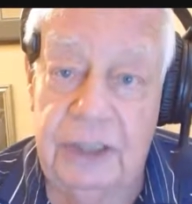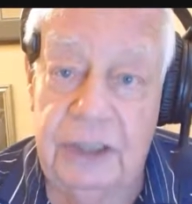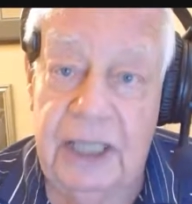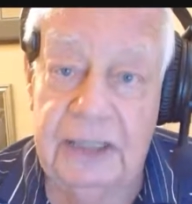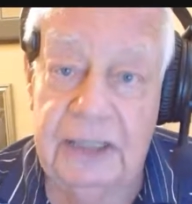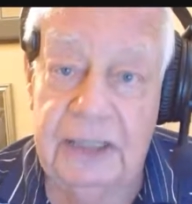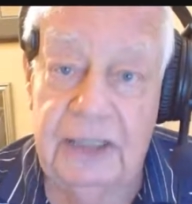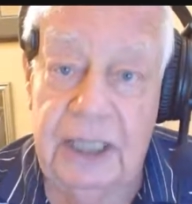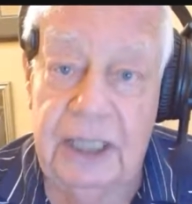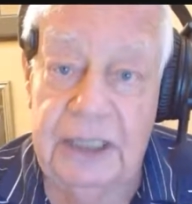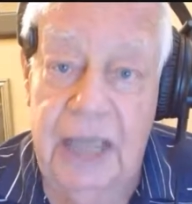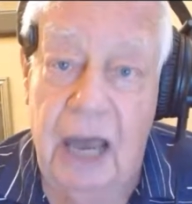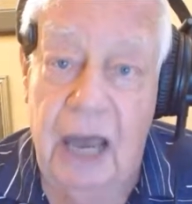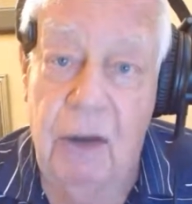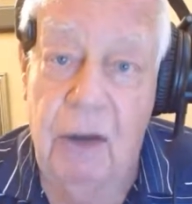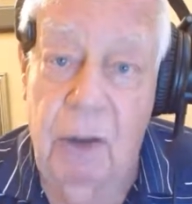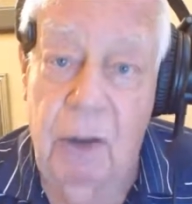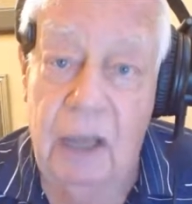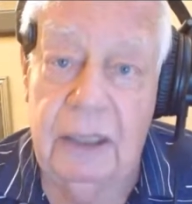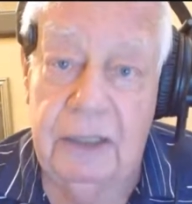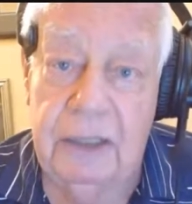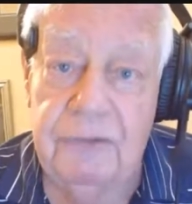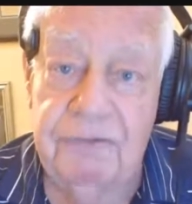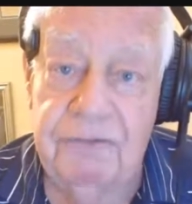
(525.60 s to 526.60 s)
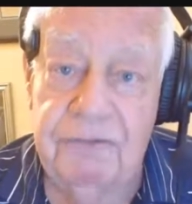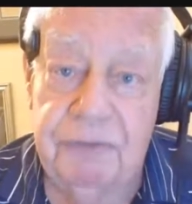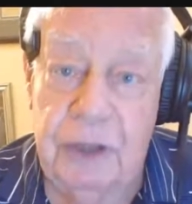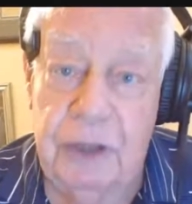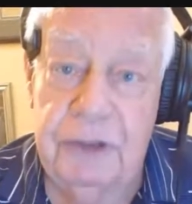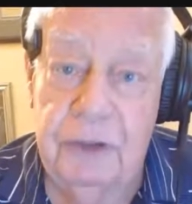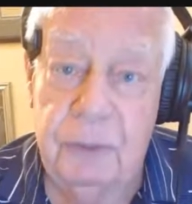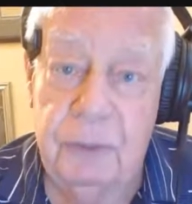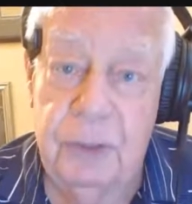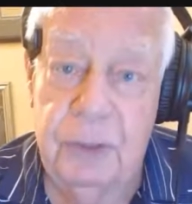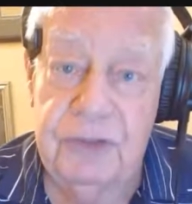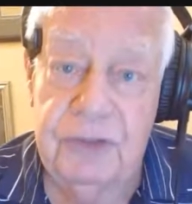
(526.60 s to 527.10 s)
like they now are
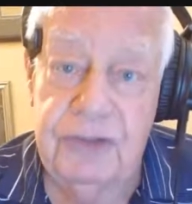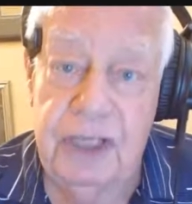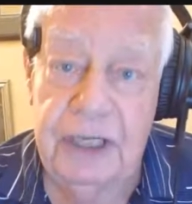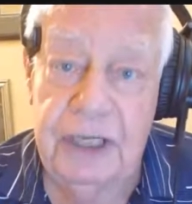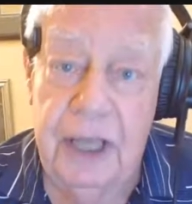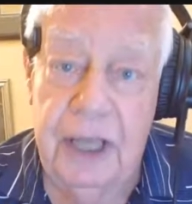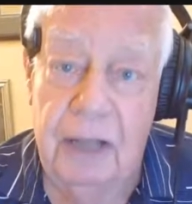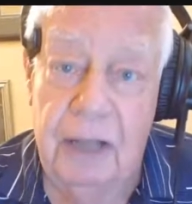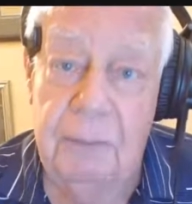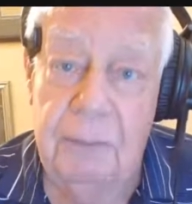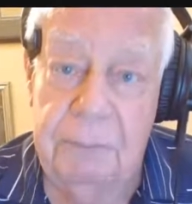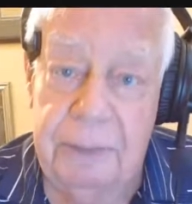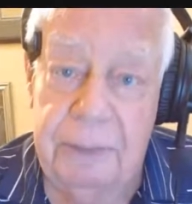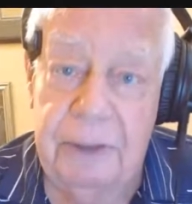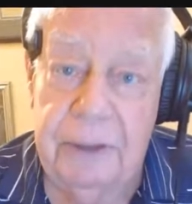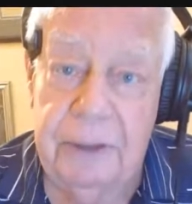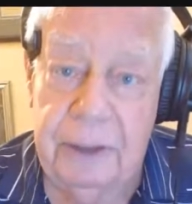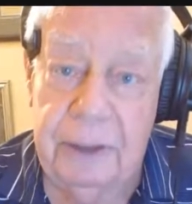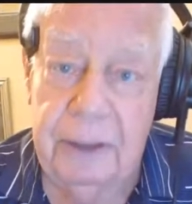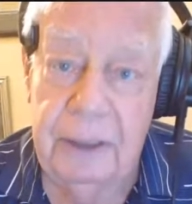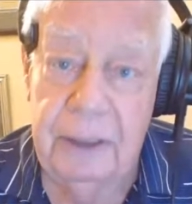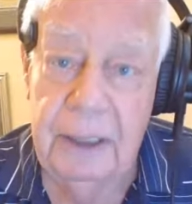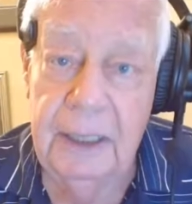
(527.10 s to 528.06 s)
confronted with in Alberta.